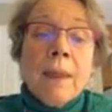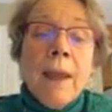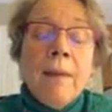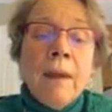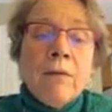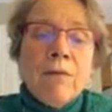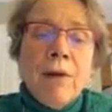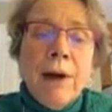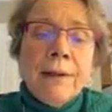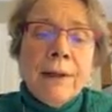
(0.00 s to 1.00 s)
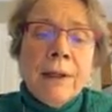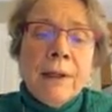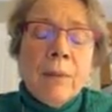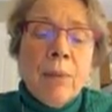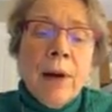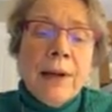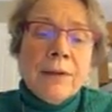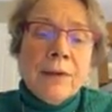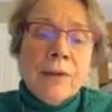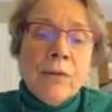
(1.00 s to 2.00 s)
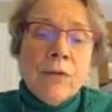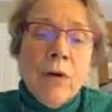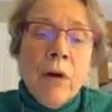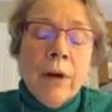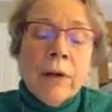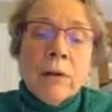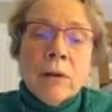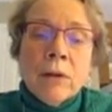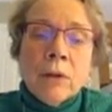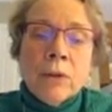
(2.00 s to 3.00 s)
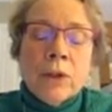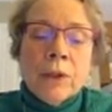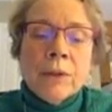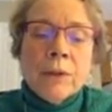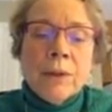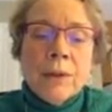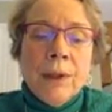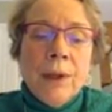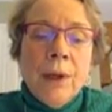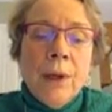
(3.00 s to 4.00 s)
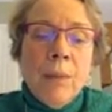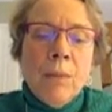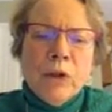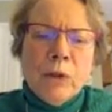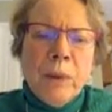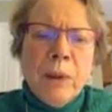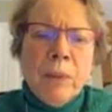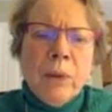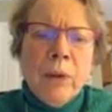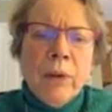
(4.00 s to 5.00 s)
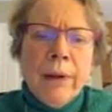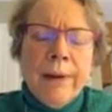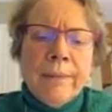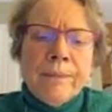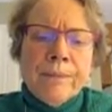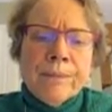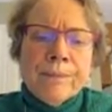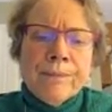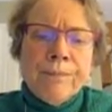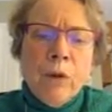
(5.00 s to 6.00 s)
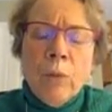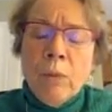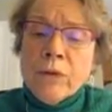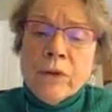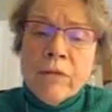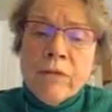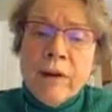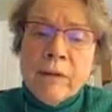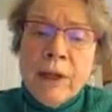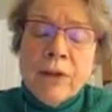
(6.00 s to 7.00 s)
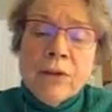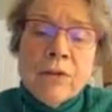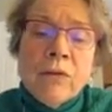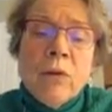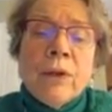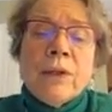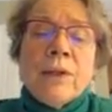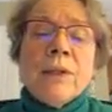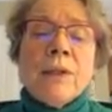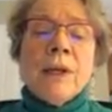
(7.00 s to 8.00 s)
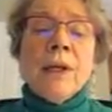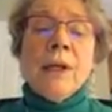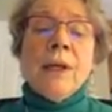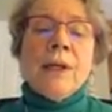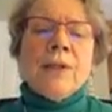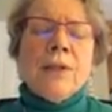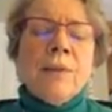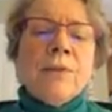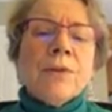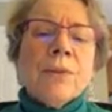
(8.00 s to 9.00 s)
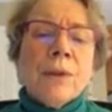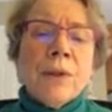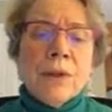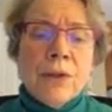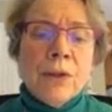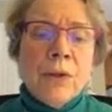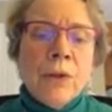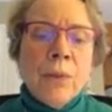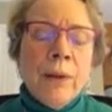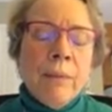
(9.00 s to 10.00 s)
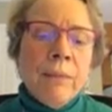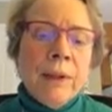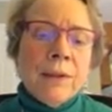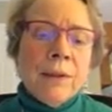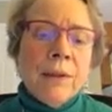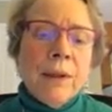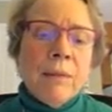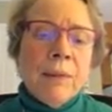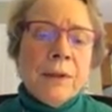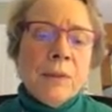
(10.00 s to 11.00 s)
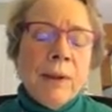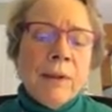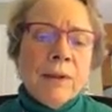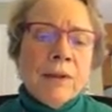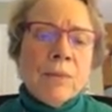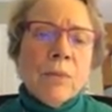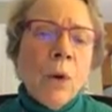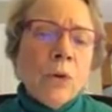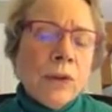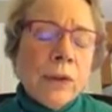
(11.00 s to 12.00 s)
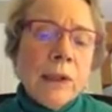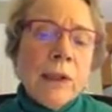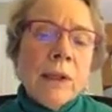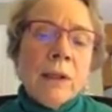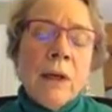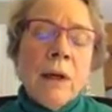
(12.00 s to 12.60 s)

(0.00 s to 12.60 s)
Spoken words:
and then finally in the process of drawing conclusions. Most people, or most of the foundational voices, seem to really assume that mixing and mixed methods mostly